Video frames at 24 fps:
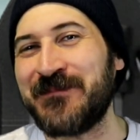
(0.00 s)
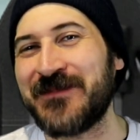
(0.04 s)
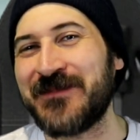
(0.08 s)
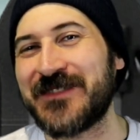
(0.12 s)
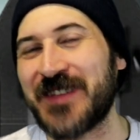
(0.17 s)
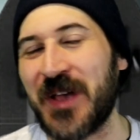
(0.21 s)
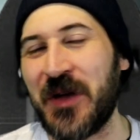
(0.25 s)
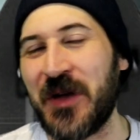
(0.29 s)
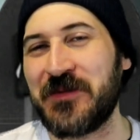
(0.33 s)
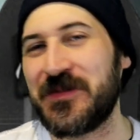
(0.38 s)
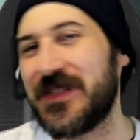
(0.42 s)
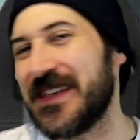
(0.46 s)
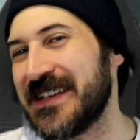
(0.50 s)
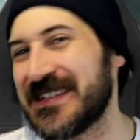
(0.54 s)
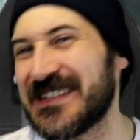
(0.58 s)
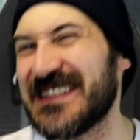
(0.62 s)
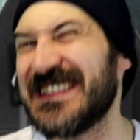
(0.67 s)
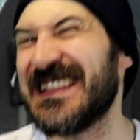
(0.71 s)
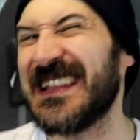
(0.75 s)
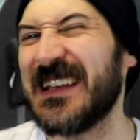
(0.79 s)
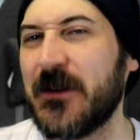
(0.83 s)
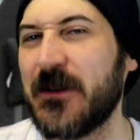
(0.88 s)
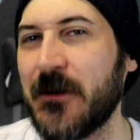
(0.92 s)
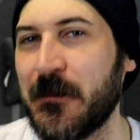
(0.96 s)
So this
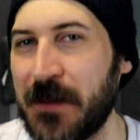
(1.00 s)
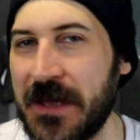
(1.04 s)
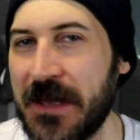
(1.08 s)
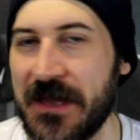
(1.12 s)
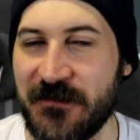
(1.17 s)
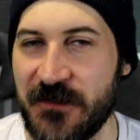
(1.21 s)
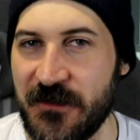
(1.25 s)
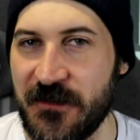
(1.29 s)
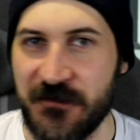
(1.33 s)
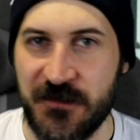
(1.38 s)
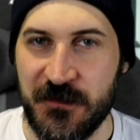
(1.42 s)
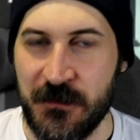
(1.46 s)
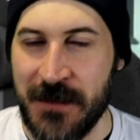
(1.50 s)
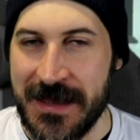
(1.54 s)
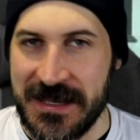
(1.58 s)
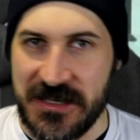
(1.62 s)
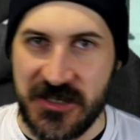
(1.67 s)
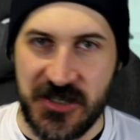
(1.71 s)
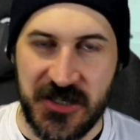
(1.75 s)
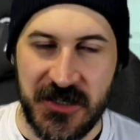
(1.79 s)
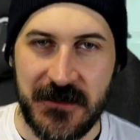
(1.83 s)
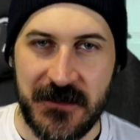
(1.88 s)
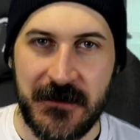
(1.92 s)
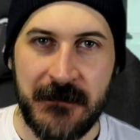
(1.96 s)
little bit of
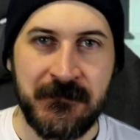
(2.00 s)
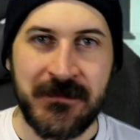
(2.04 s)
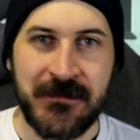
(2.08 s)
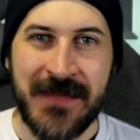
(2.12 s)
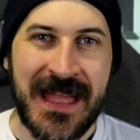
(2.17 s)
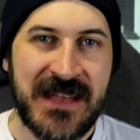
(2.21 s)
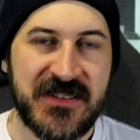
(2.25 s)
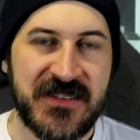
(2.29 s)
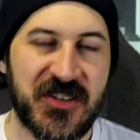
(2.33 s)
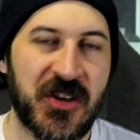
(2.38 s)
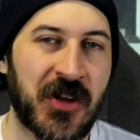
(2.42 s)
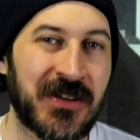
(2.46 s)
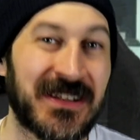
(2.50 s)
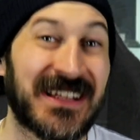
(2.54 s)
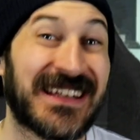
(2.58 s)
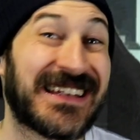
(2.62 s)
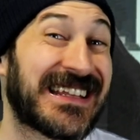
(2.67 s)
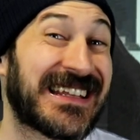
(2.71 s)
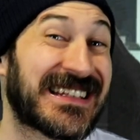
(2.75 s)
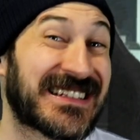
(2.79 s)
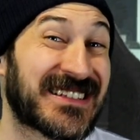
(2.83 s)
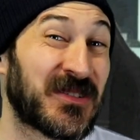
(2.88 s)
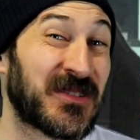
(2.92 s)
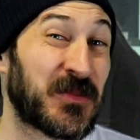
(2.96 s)
information has gone a
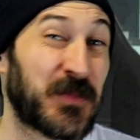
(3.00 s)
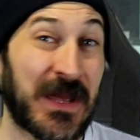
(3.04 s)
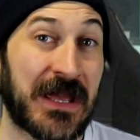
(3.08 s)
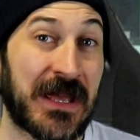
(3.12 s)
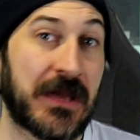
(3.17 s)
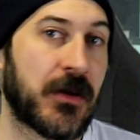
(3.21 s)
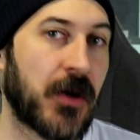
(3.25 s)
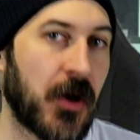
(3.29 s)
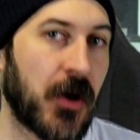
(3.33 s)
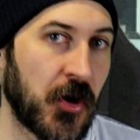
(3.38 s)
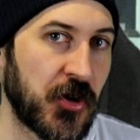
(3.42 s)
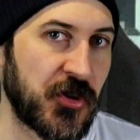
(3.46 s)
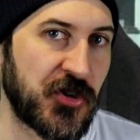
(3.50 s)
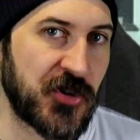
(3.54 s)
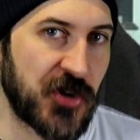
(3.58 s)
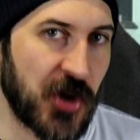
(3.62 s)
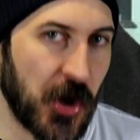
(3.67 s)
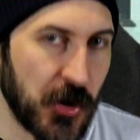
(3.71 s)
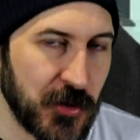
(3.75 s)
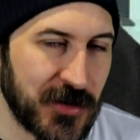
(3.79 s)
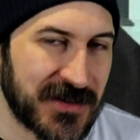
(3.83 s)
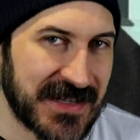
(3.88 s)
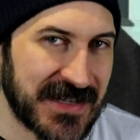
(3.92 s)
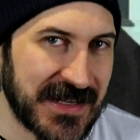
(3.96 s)
little bit
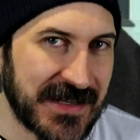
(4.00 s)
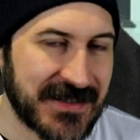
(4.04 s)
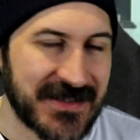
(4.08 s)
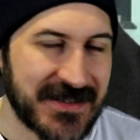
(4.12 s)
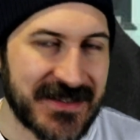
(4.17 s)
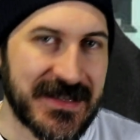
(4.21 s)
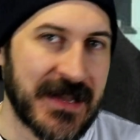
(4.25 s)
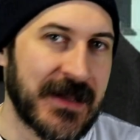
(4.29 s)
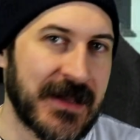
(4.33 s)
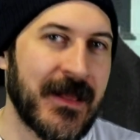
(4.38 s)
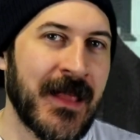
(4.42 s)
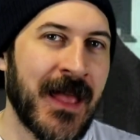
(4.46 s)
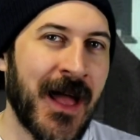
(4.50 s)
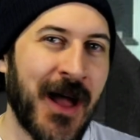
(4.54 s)
unnoticed.